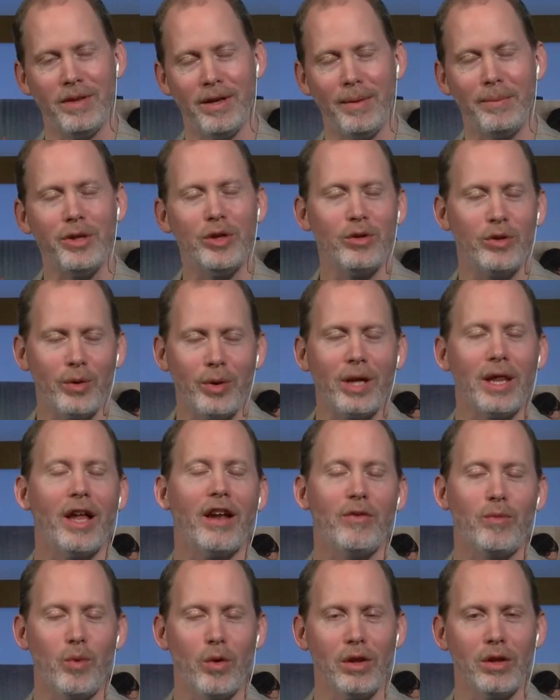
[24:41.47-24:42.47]
I mean, you're doing a
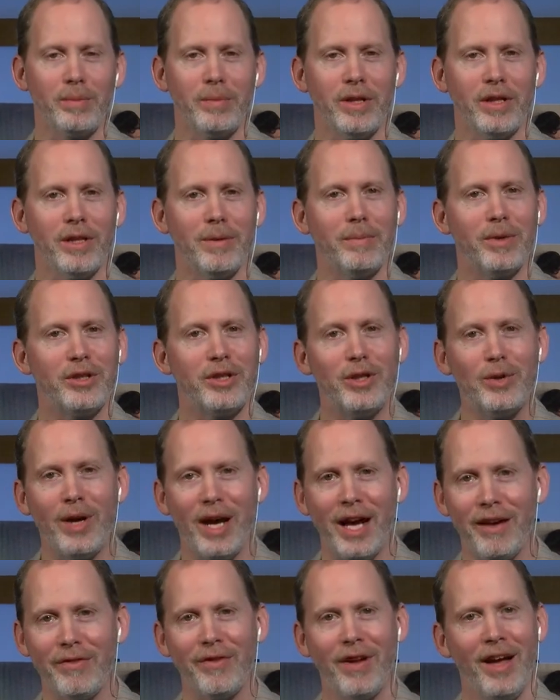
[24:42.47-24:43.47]
lot of world building, but do you
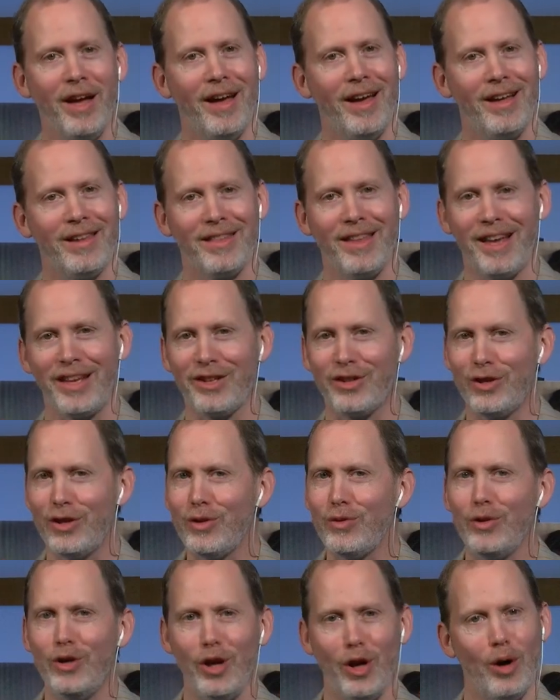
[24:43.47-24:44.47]
have like, do
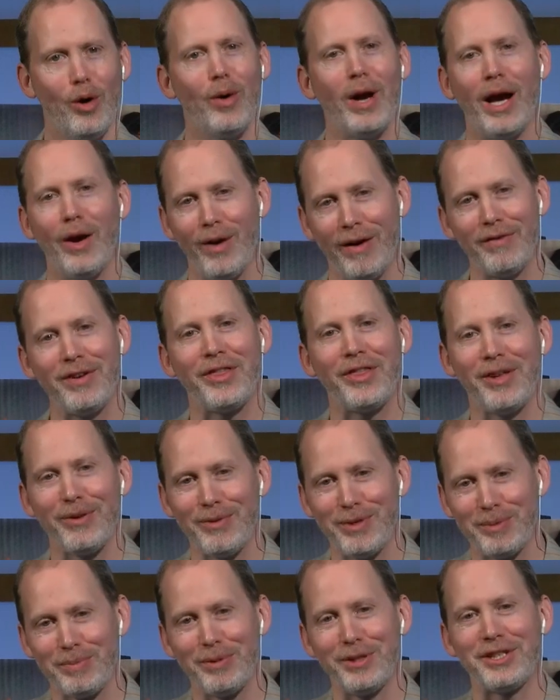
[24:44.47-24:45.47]
you know how everything
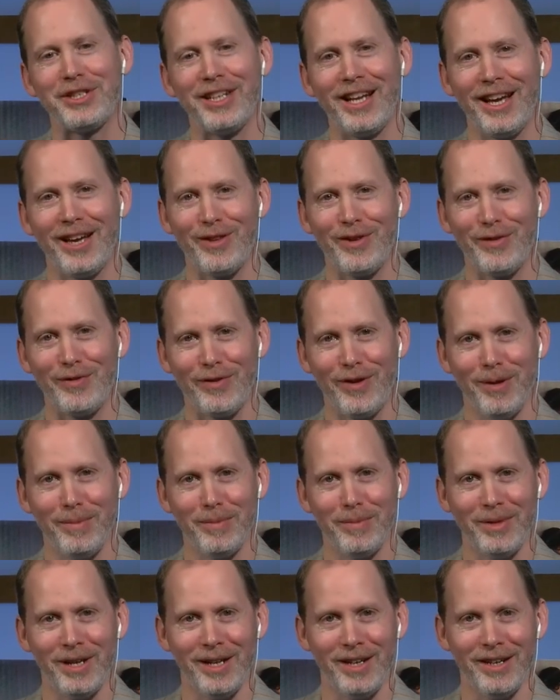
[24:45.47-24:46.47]
was put together
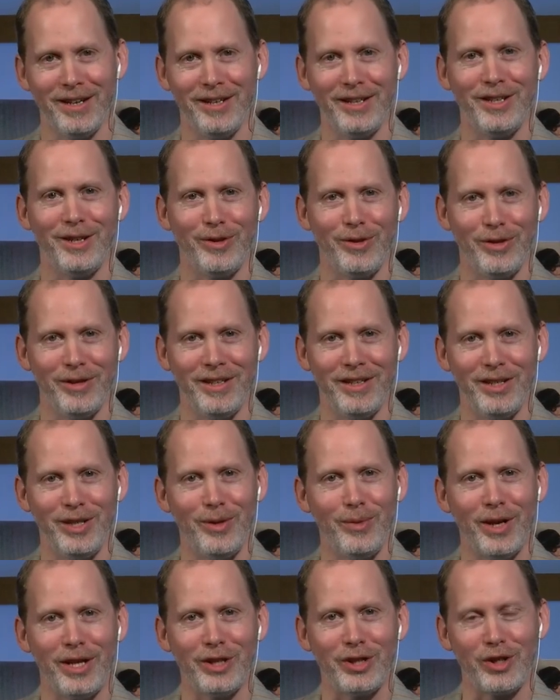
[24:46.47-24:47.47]
from uh, you know the
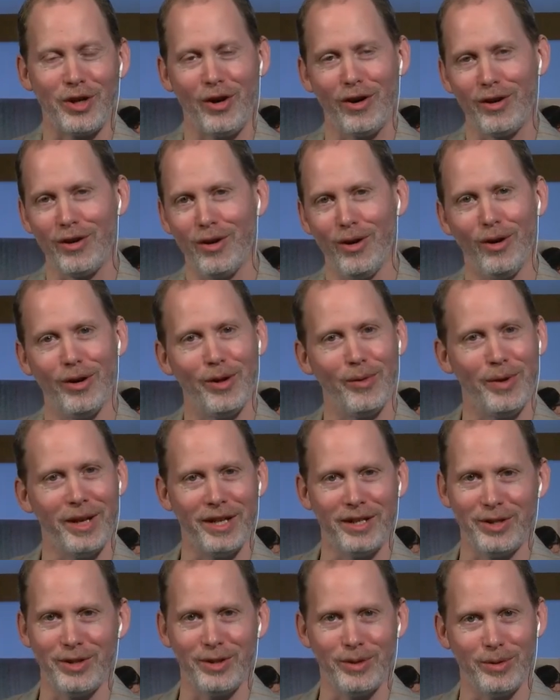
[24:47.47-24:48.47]
UN Charter all the
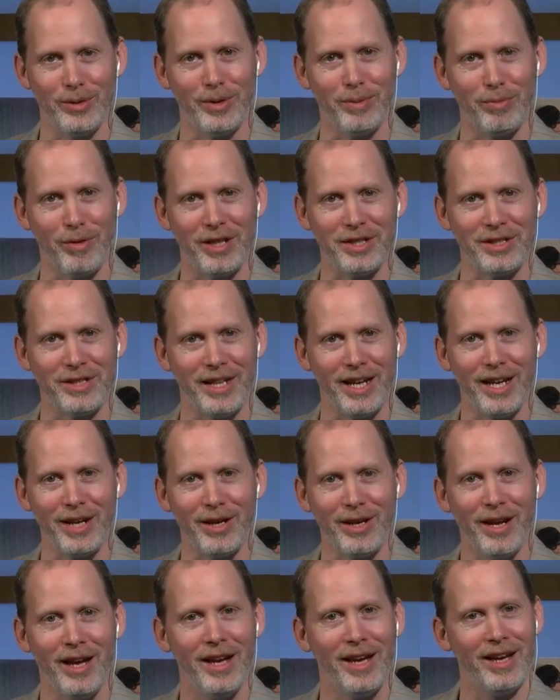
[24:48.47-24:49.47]
way to the present
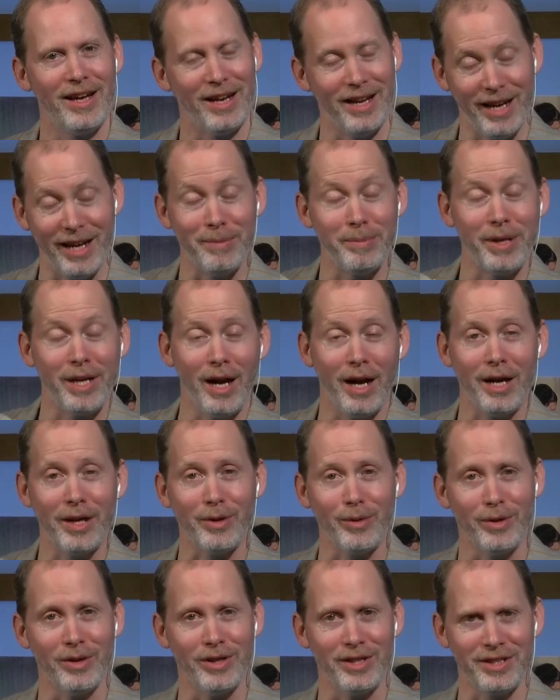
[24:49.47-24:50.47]
day uh, and
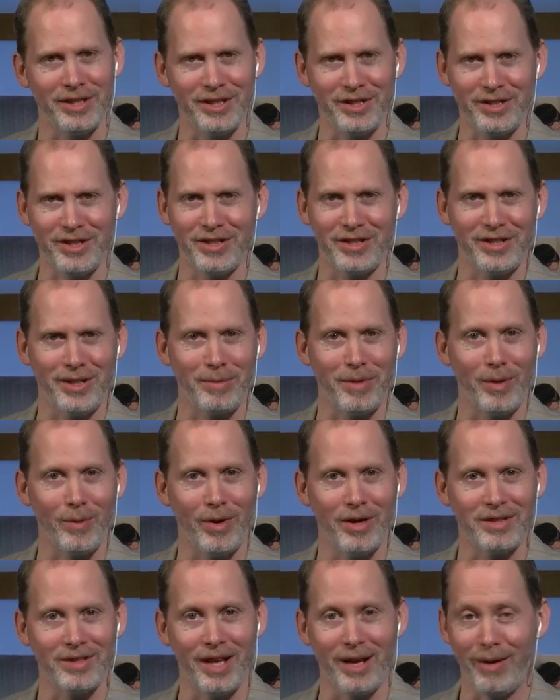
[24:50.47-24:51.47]
beyond, or is this just something
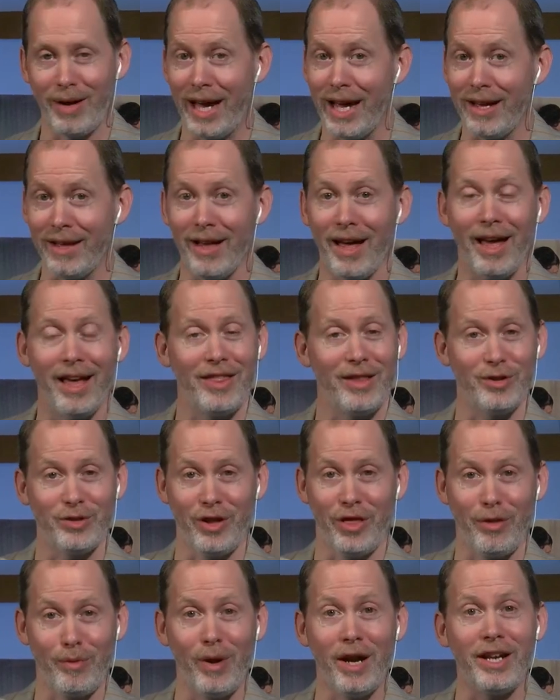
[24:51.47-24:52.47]
where it's like, hey, there's
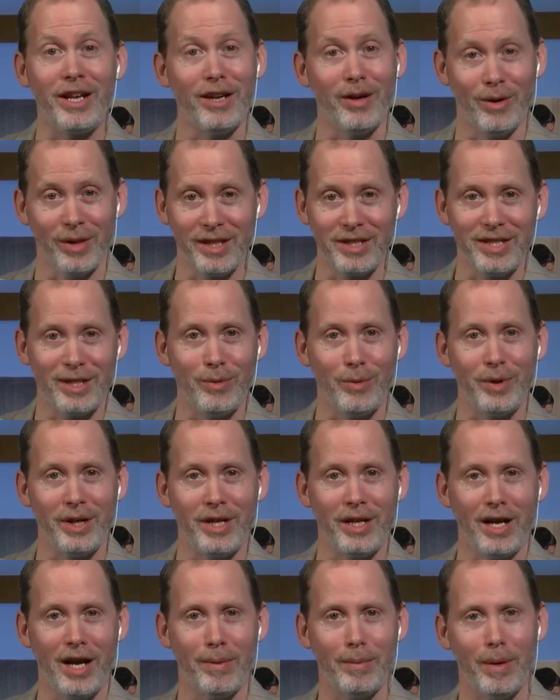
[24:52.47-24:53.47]
a thread here, let's see what we
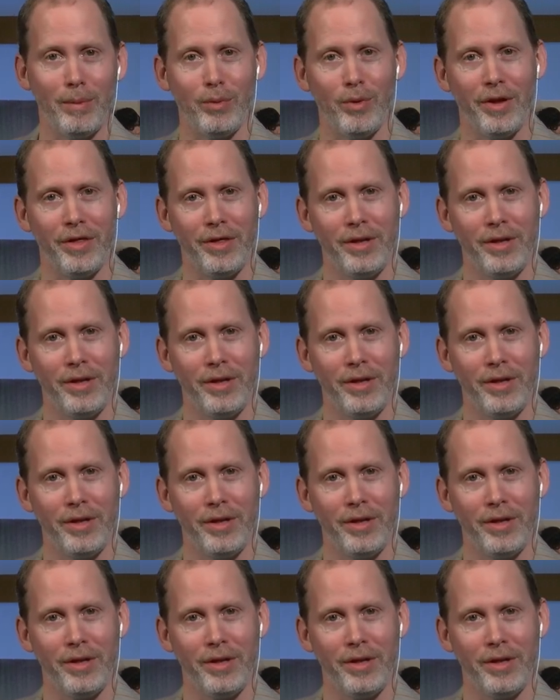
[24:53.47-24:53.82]
can come up with?